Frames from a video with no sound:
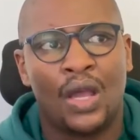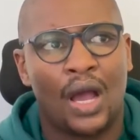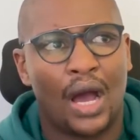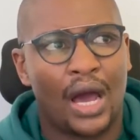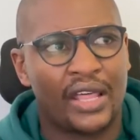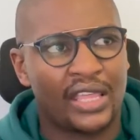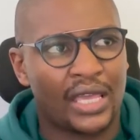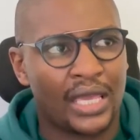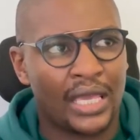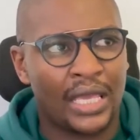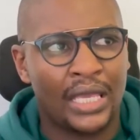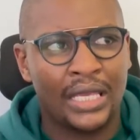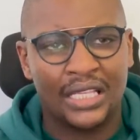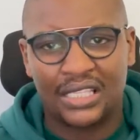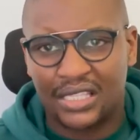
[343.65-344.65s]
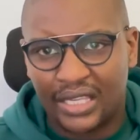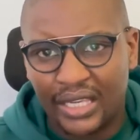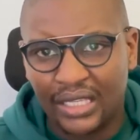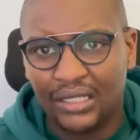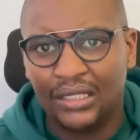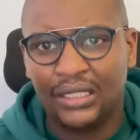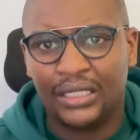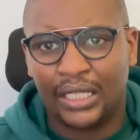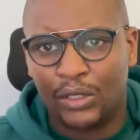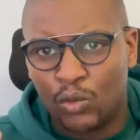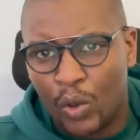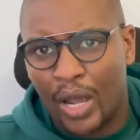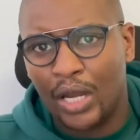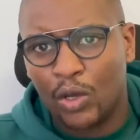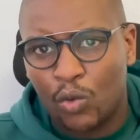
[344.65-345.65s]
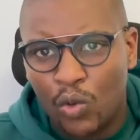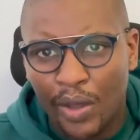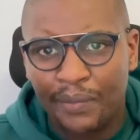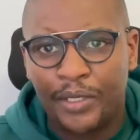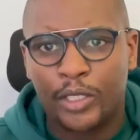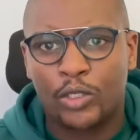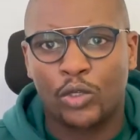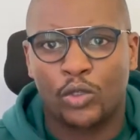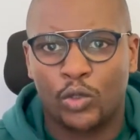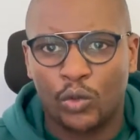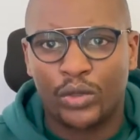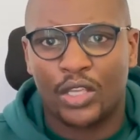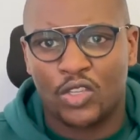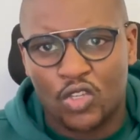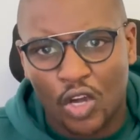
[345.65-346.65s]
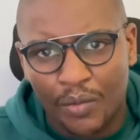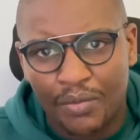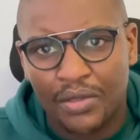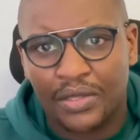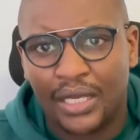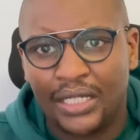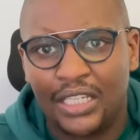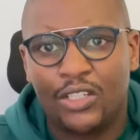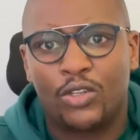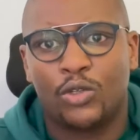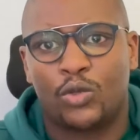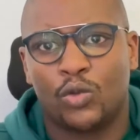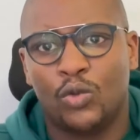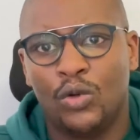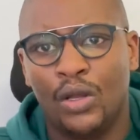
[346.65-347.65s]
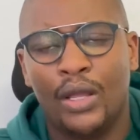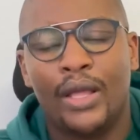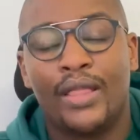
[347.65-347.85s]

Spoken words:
are they skilled and well equipped to do the job that they need to do?